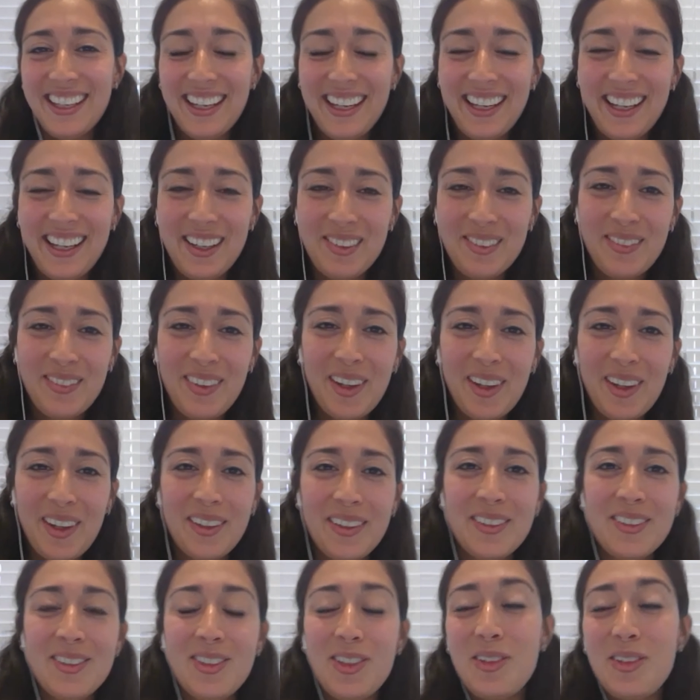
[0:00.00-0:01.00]
um,
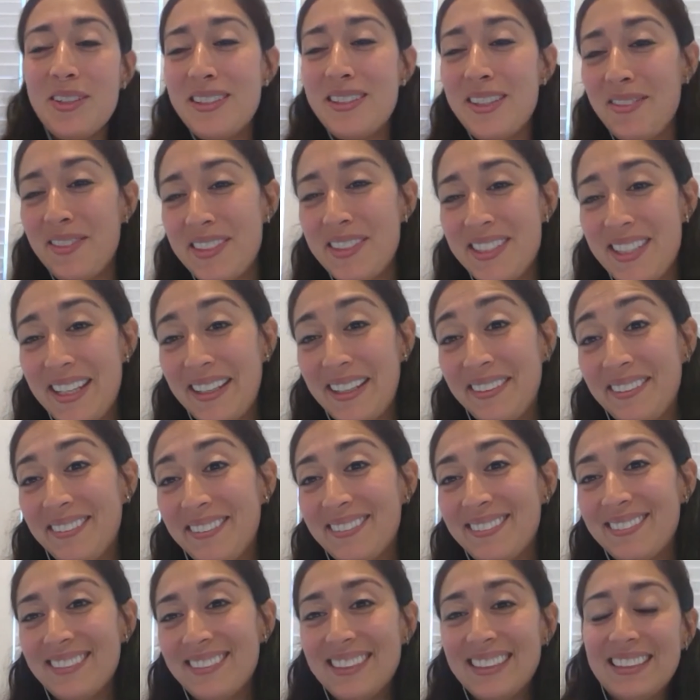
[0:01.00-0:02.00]
our
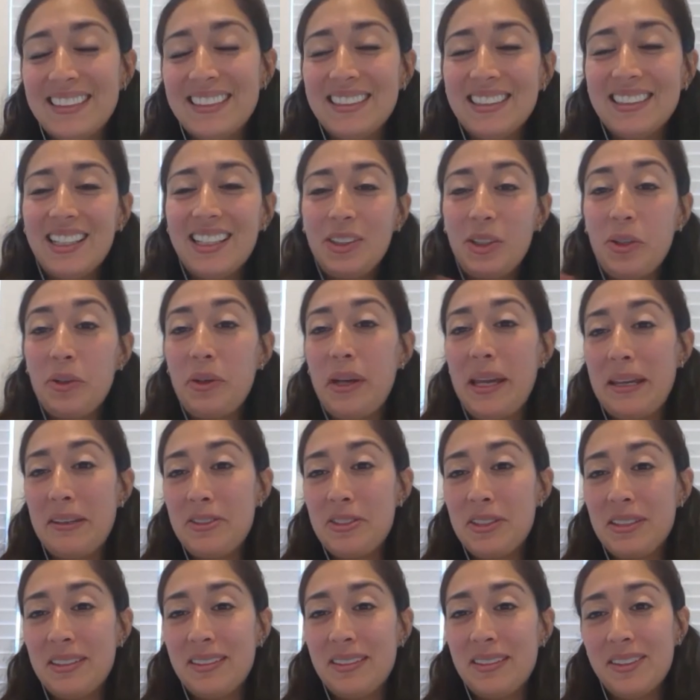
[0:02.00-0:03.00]
3710
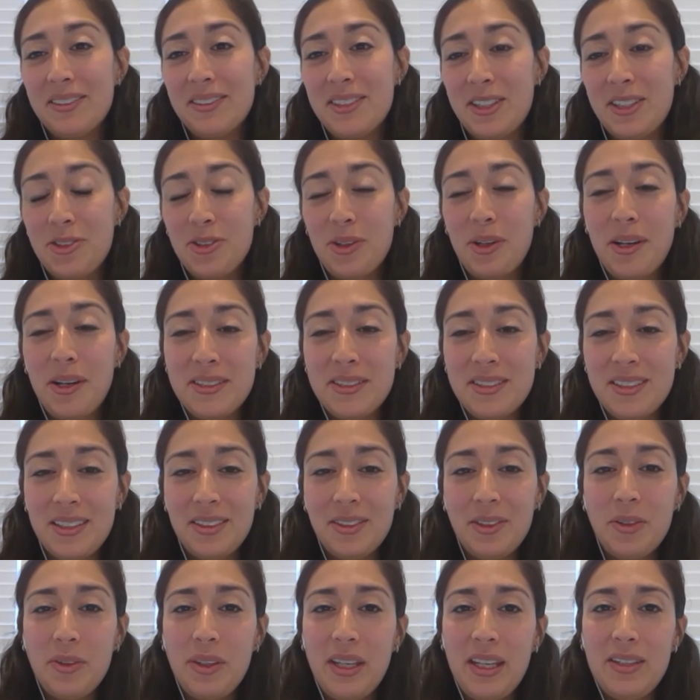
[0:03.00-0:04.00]
location, our central Austin
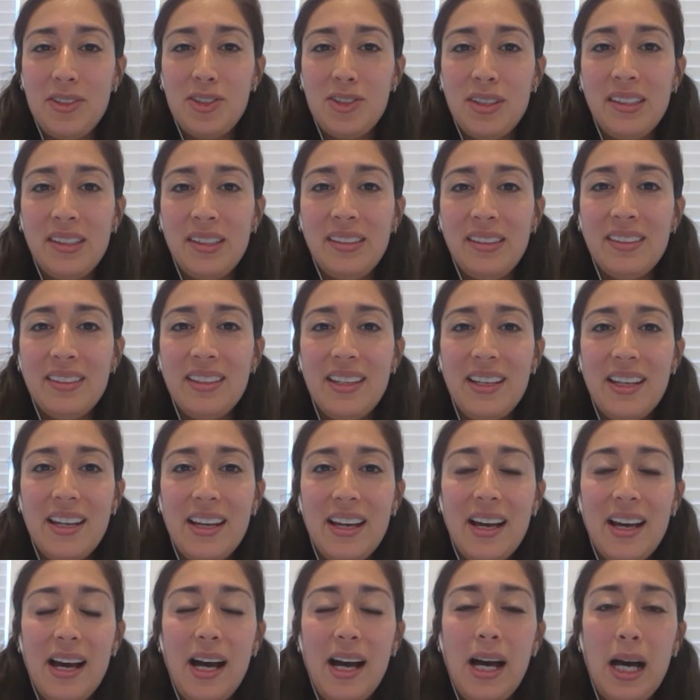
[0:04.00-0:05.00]
location.
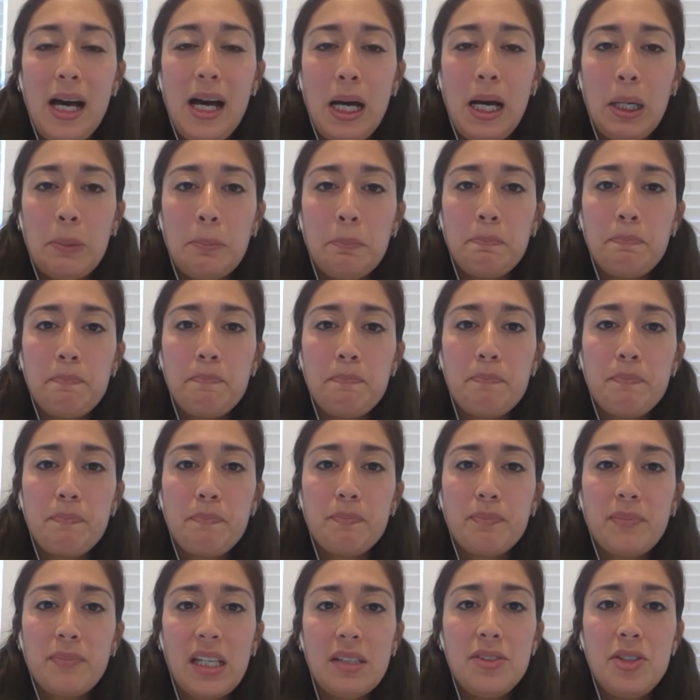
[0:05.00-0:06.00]
Um,
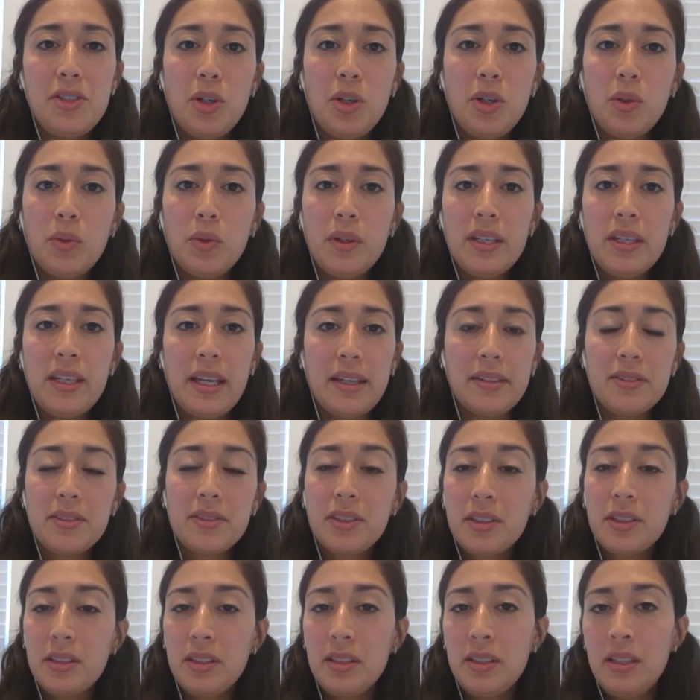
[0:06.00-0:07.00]
so yes,
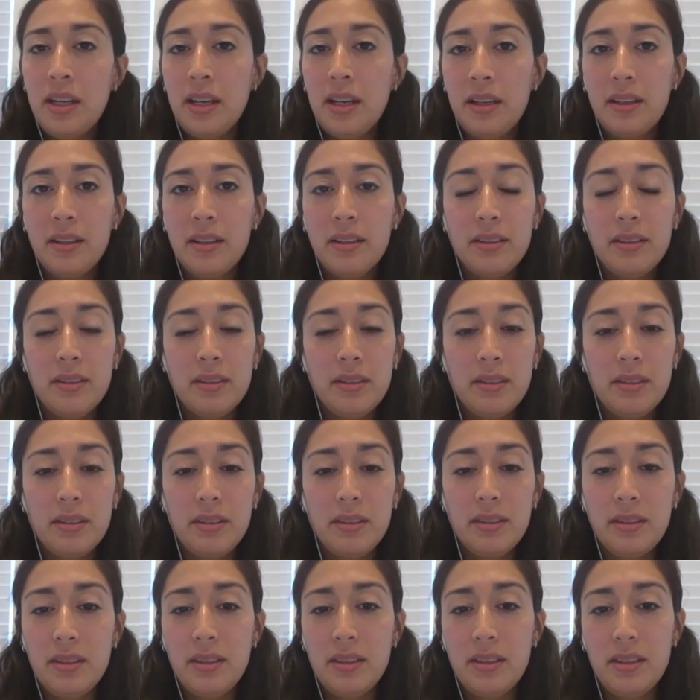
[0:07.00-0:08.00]
uh,
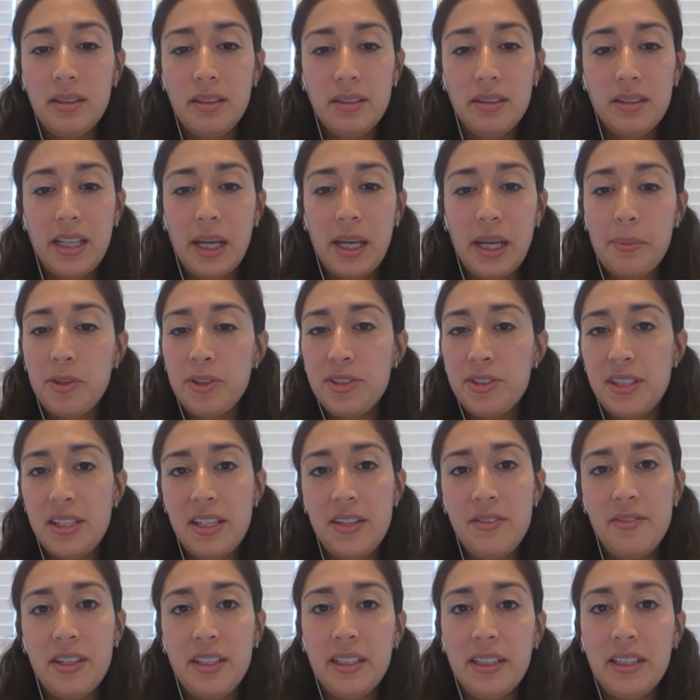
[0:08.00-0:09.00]
Capital
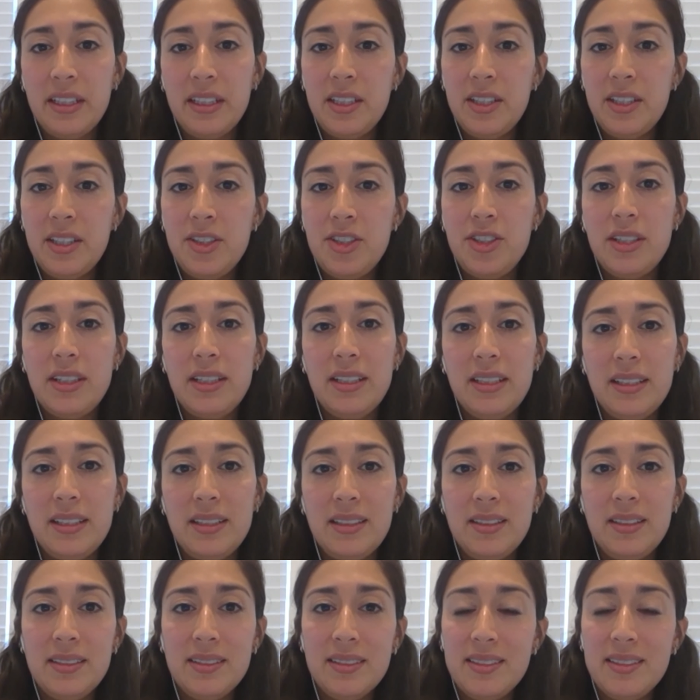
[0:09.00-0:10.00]
City Village
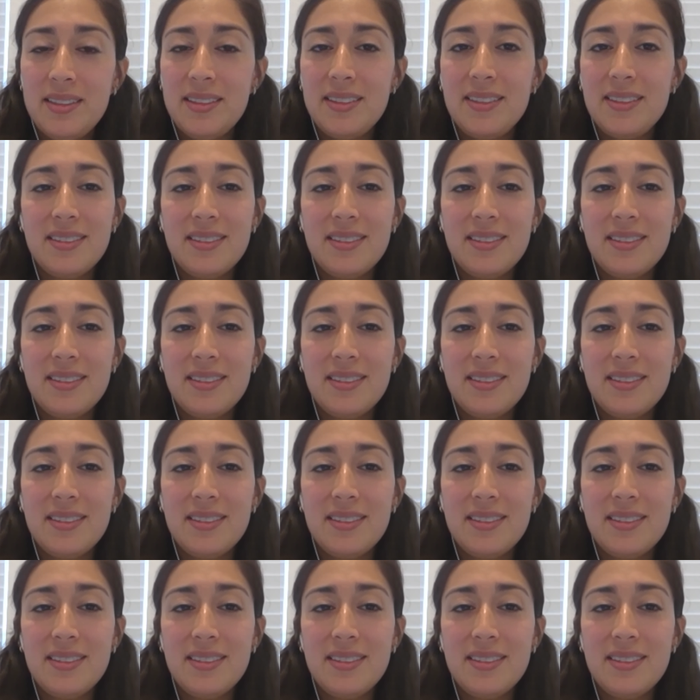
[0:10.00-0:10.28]
is